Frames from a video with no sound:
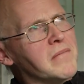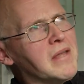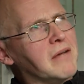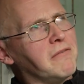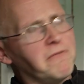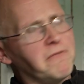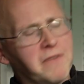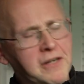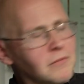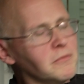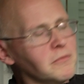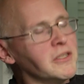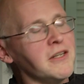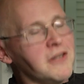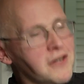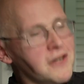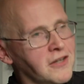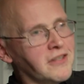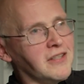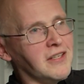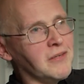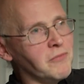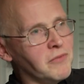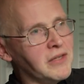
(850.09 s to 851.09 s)
Films are
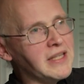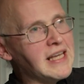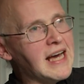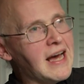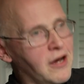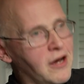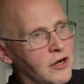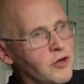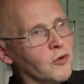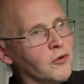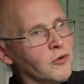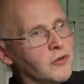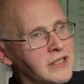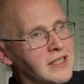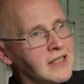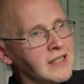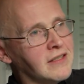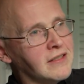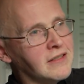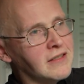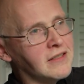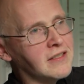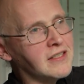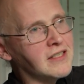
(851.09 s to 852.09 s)
nothing without an
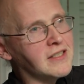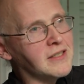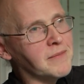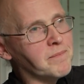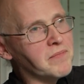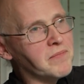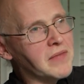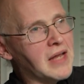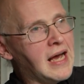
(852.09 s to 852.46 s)
audience.